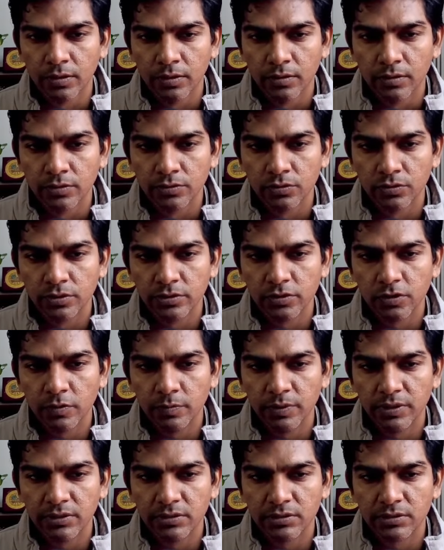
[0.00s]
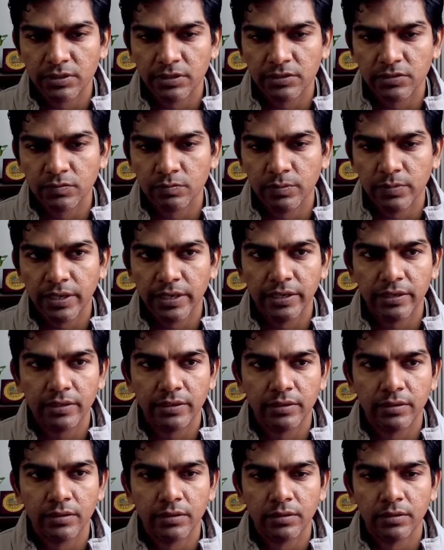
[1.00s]
so this will be 6 by
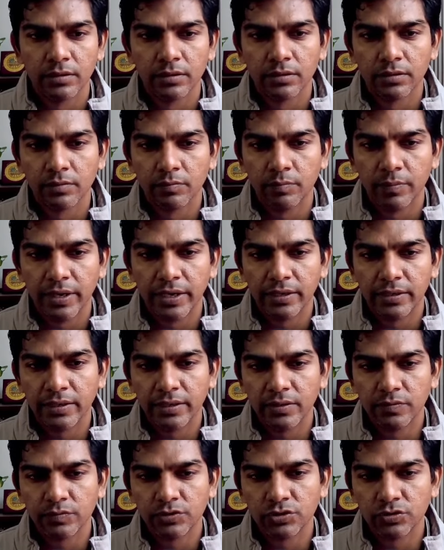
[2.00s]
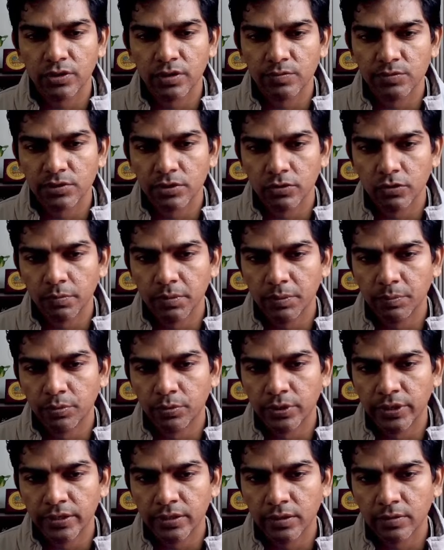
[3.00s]
10, which comes out to be
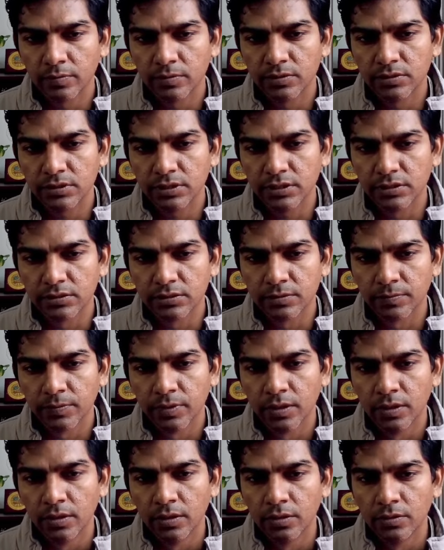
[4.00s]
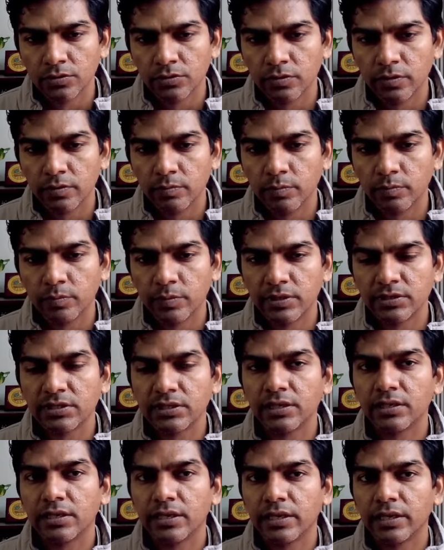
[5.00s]
0.6. So
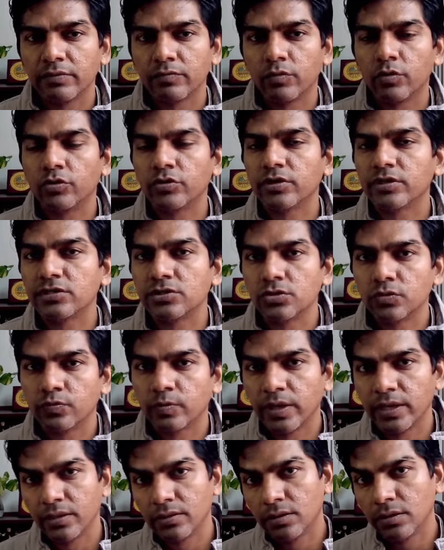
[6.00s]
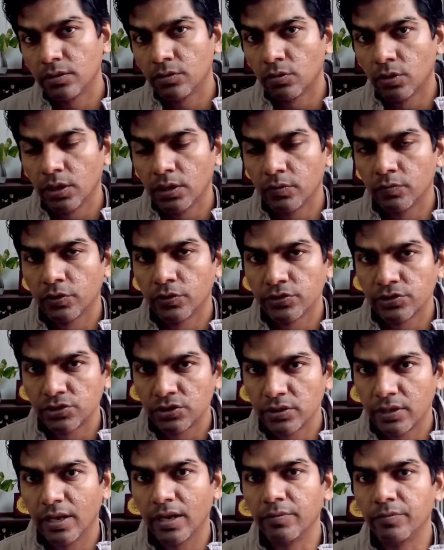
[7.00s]
basically they want us to find the recoil
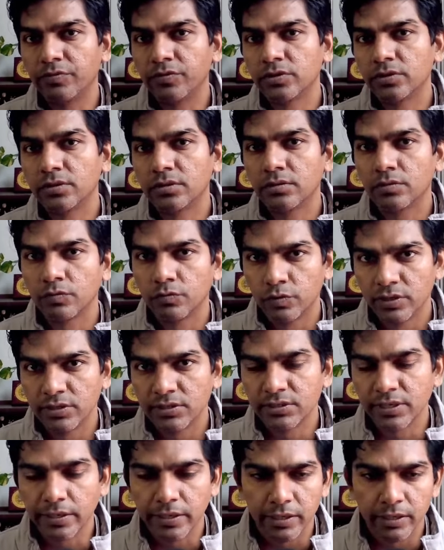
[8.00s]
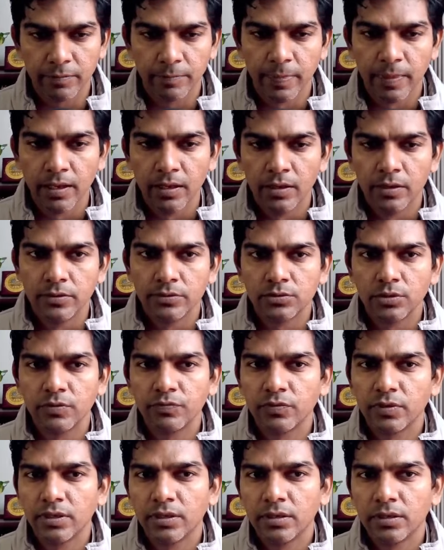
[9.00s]
velocity after 1 second. So
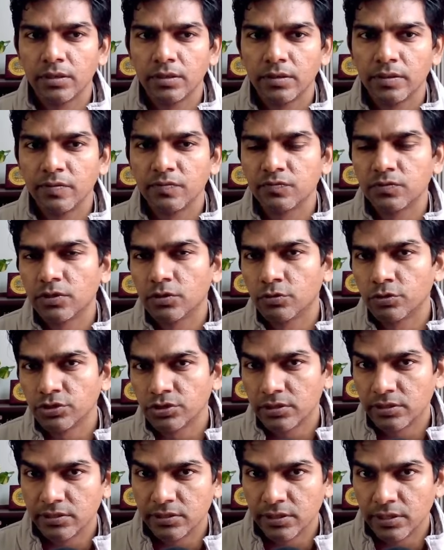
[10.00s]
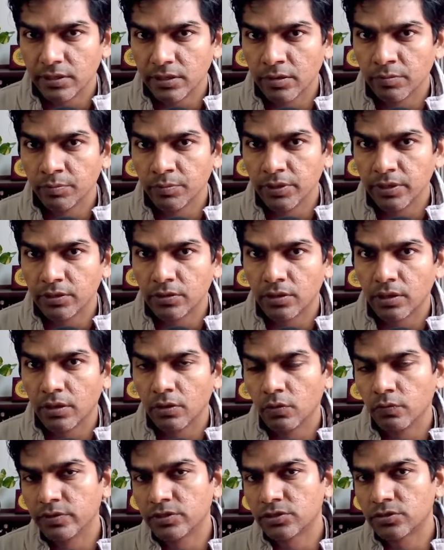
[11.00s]
if the question is incomplete,
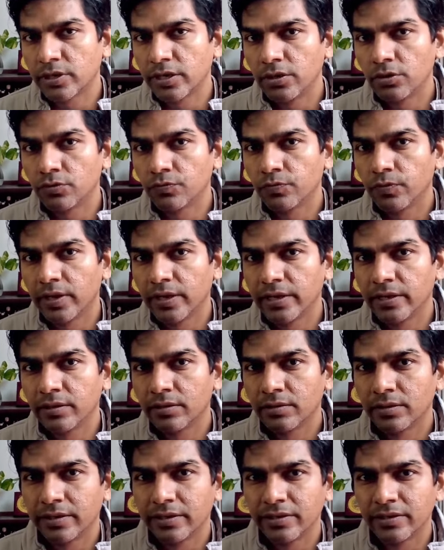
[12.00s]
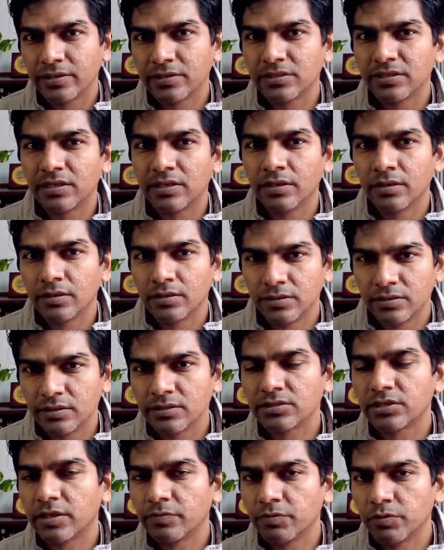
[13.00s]
always try to find it is
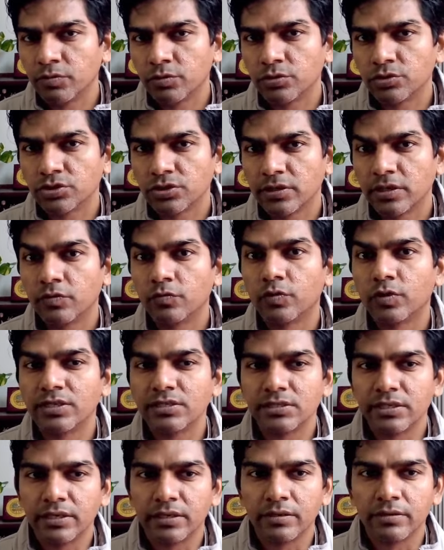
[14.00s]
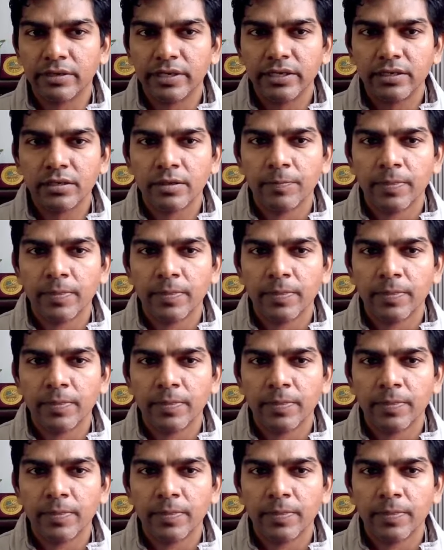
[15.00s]
this type of question in 1 second, right?